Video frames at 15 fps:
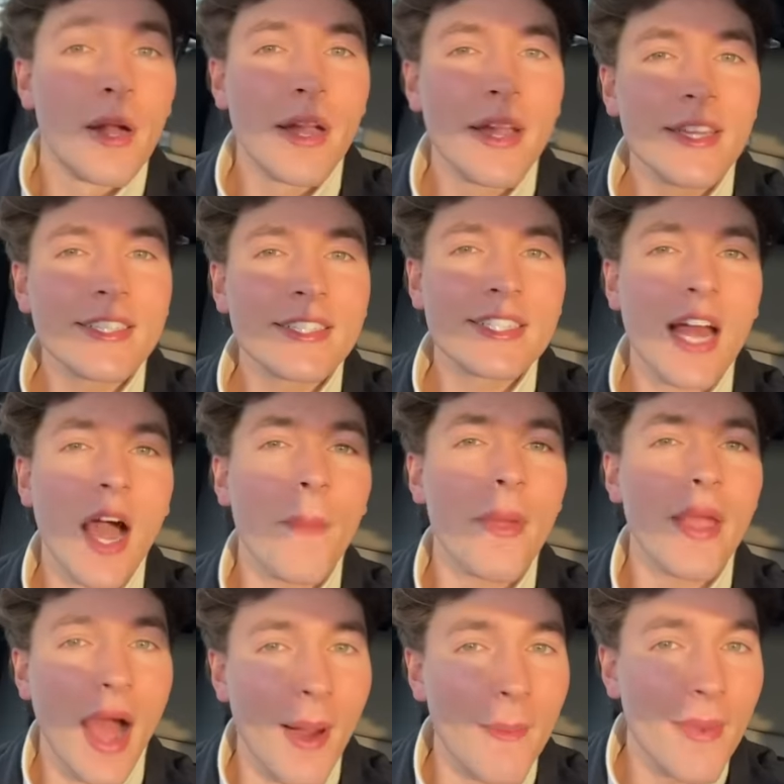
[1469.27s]
Please tell
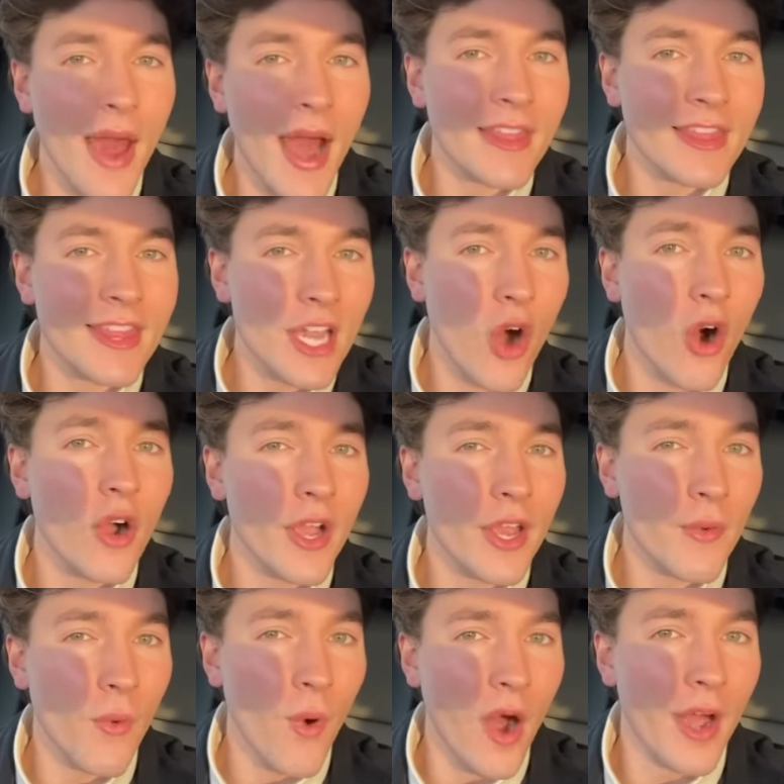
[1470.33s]
me I'm not the only
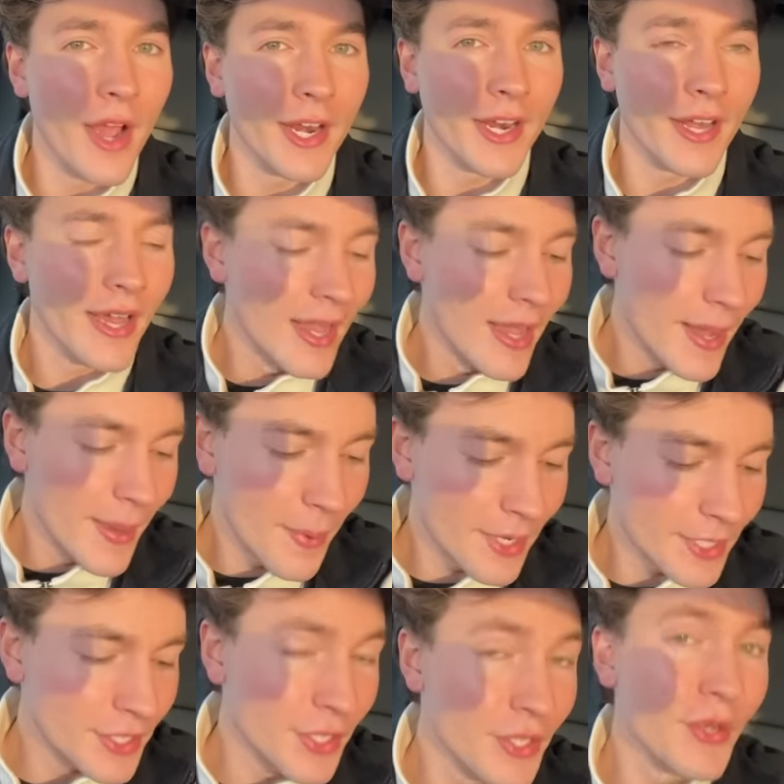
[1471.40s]
one. But
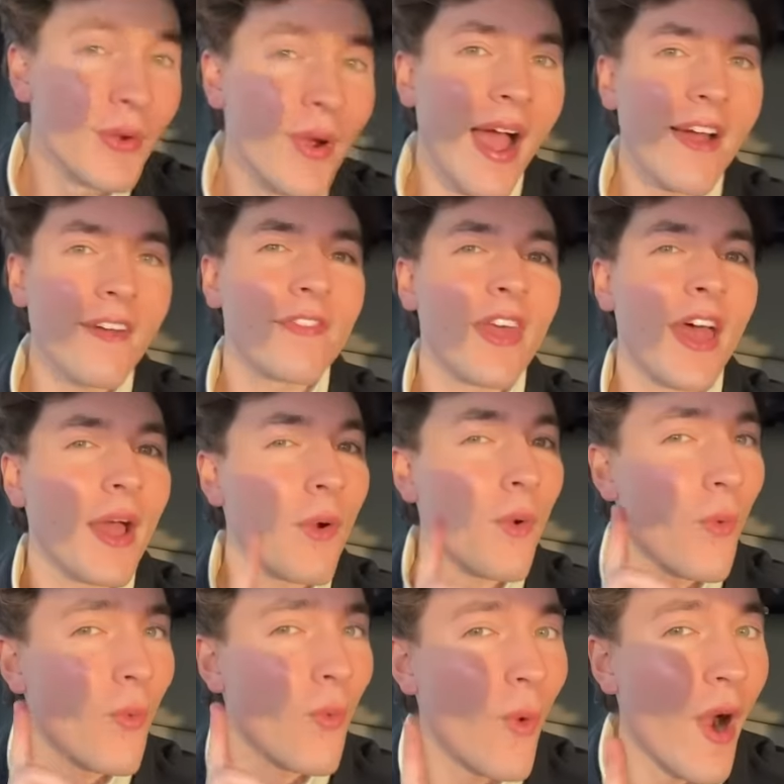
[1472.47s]
do you have that
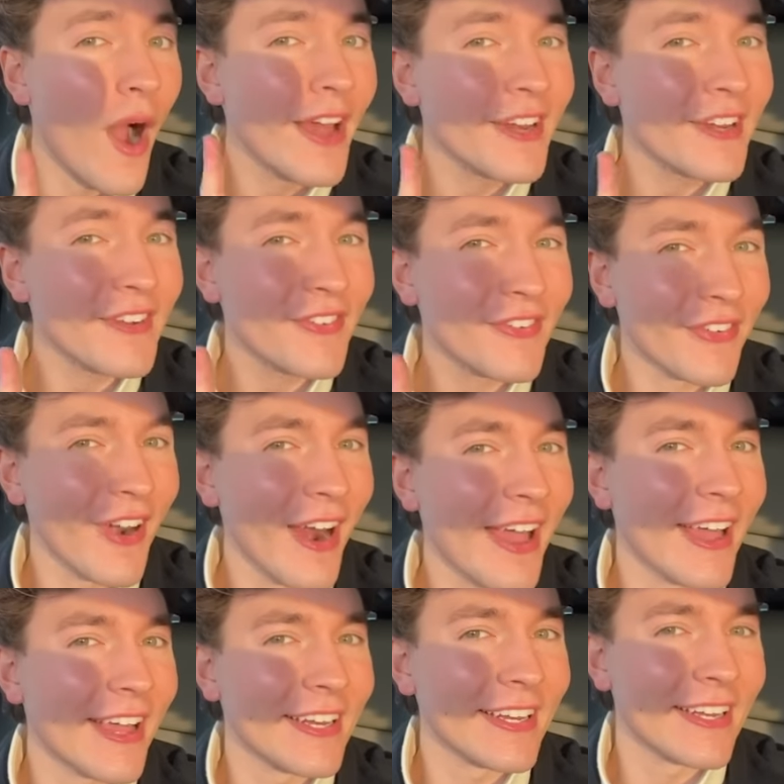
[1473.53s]
one
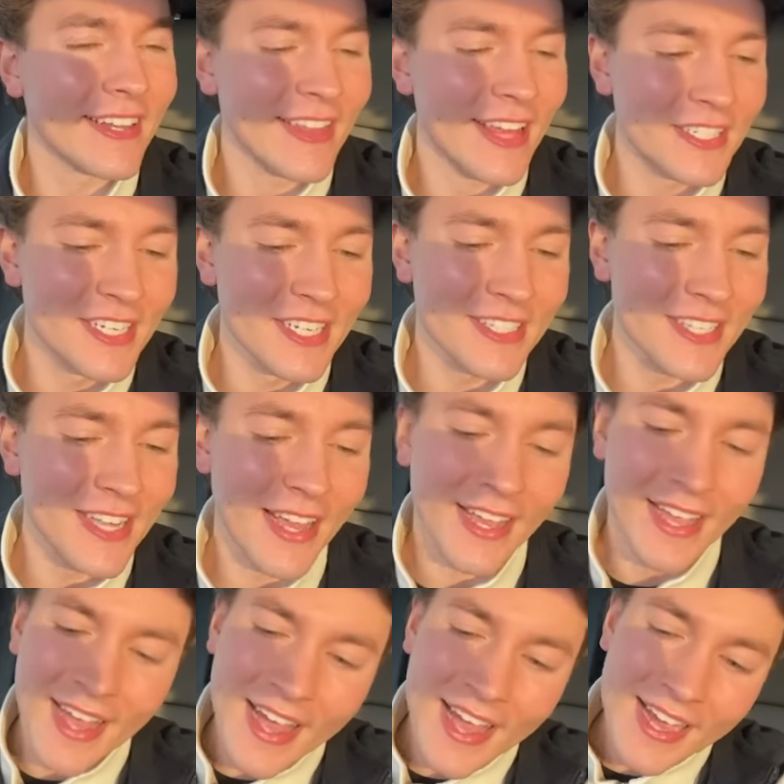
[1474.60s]
friend that just like
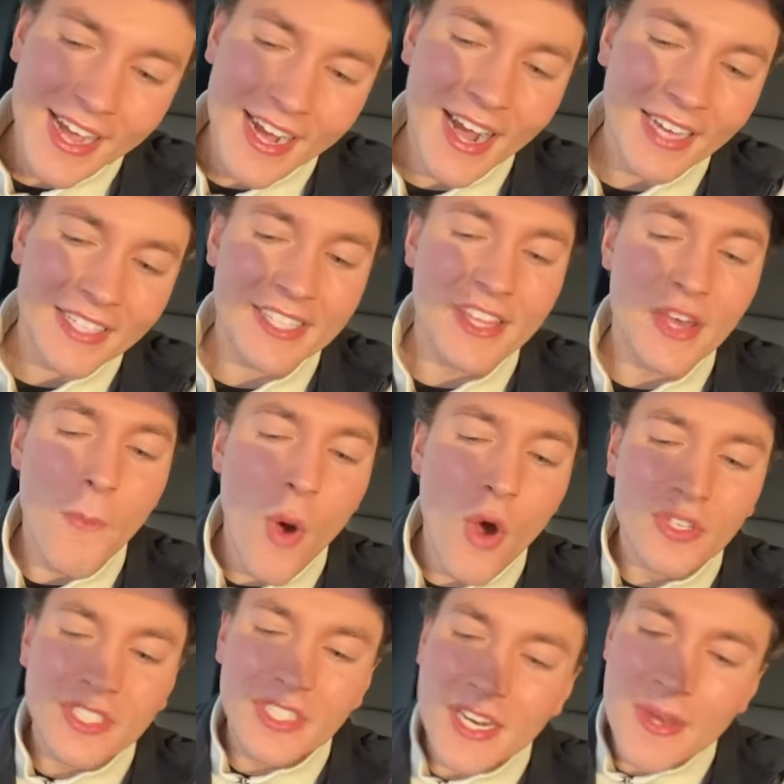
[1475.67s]
collects the
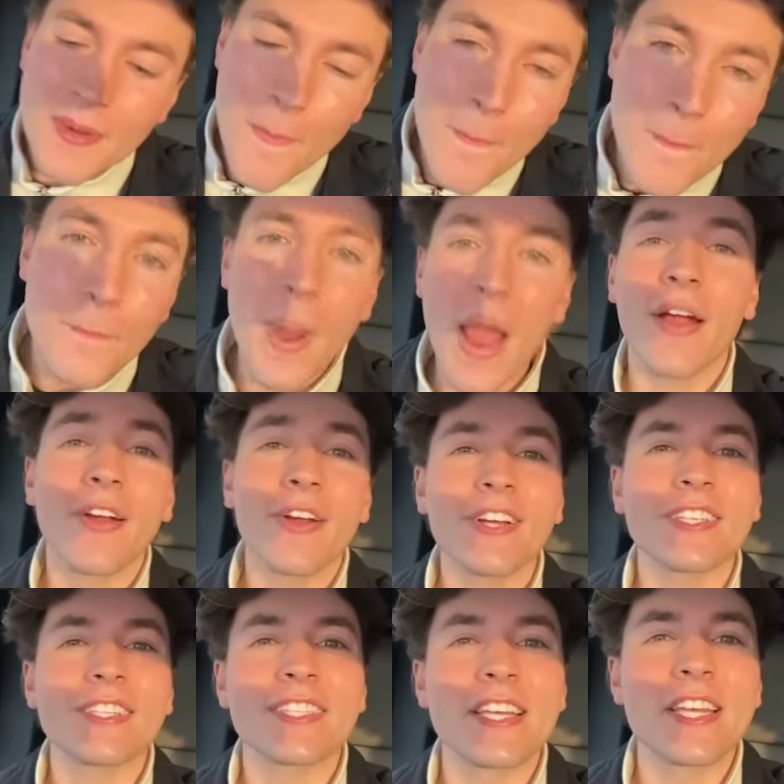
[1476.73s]
most
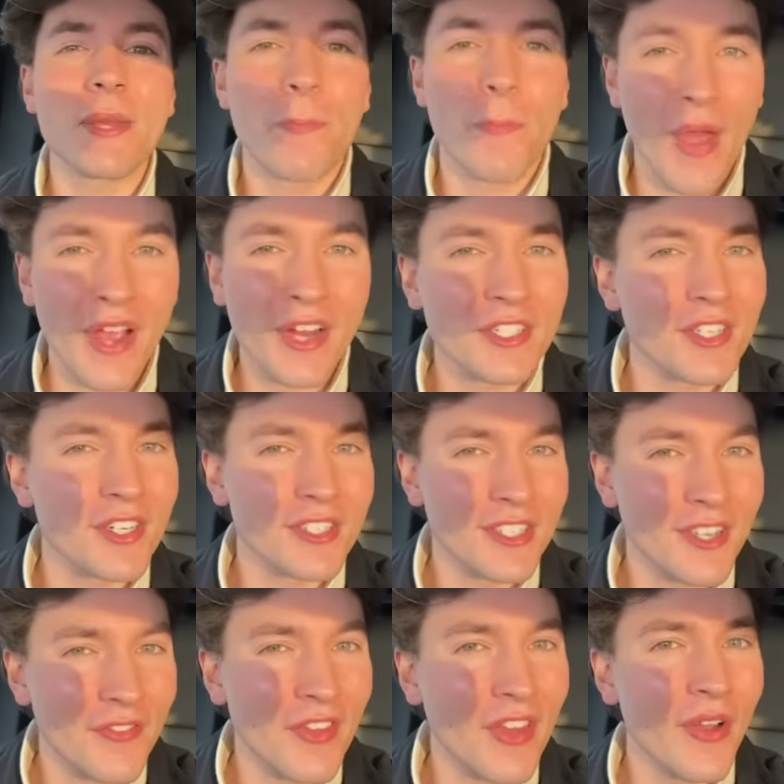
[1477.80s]
embarrassing pictures
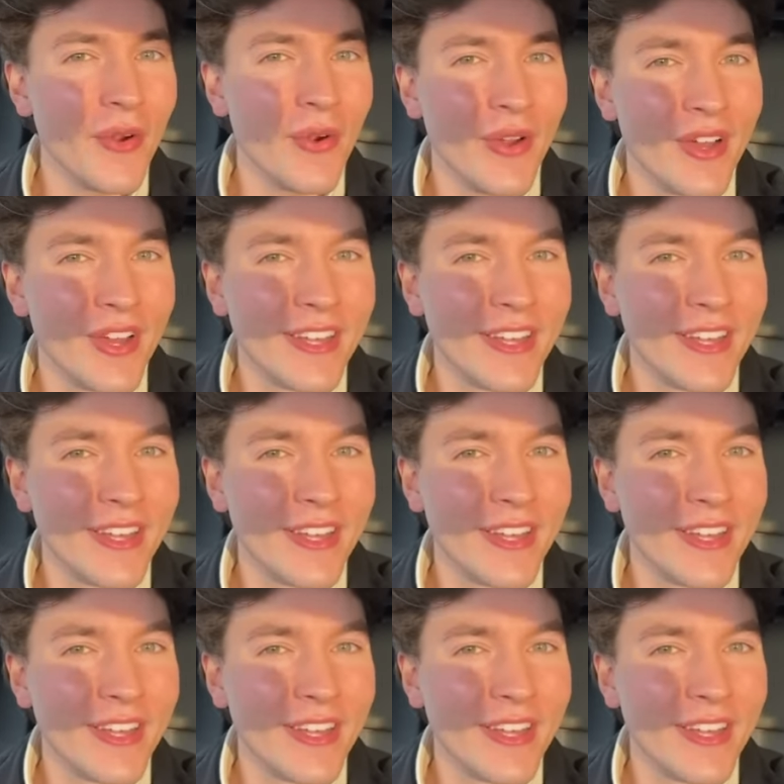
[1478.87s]
of you?